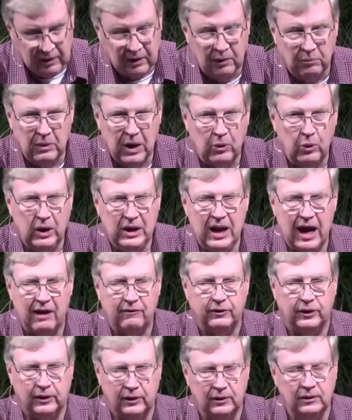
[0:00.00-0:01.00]
May we
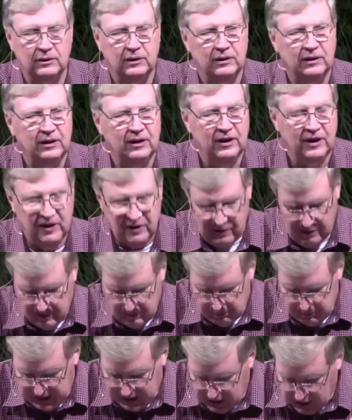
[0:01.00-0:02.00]
never
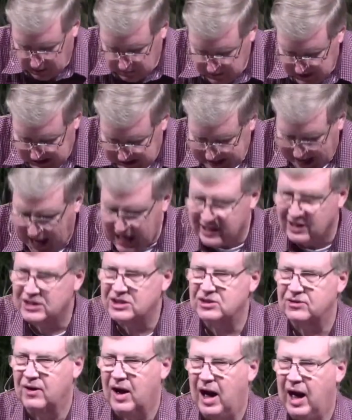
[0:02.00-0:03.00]
become
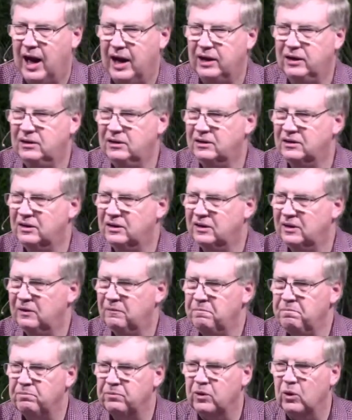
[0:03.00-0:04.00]
satisfied
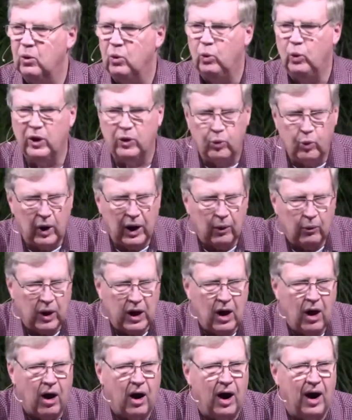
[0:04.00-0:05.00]
with where we
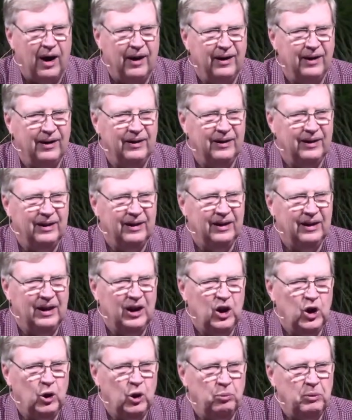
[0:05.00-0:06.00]
are.
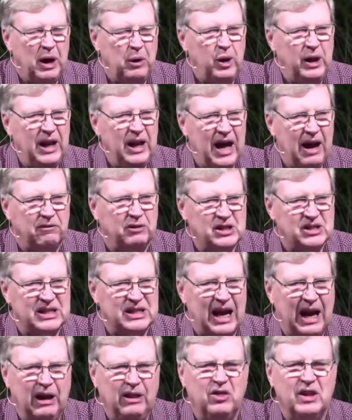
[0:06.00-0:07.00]
May we never say,
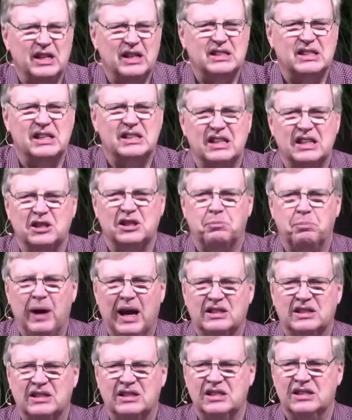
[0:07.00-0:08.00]
This is as best
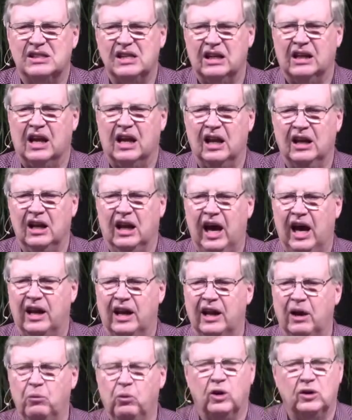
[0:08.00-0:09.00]
as it can get,
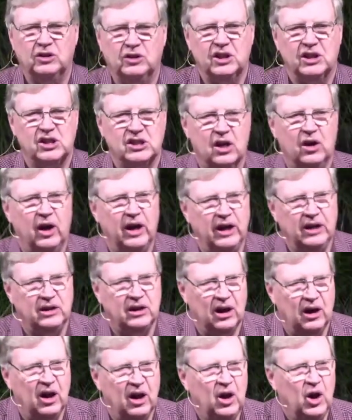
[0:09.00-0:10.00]
and we're just going
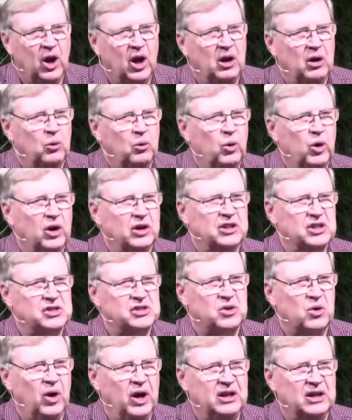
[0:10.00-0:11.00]
to we're just
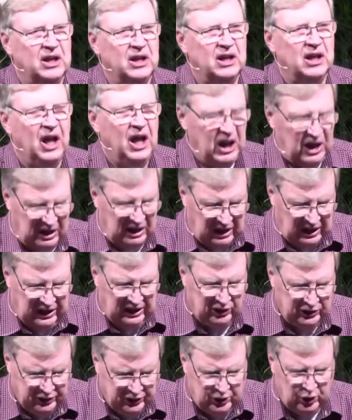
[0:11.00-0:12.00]
going to
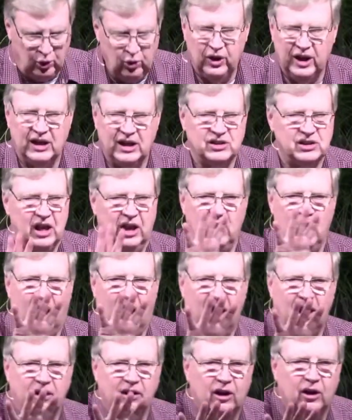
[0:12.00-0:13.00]
do this and not
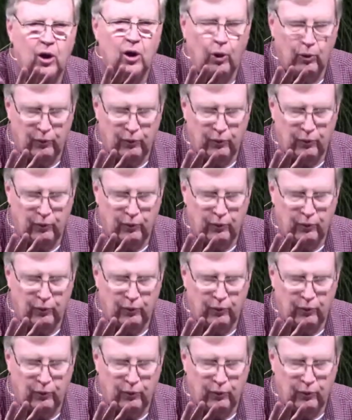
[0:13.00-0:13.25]
go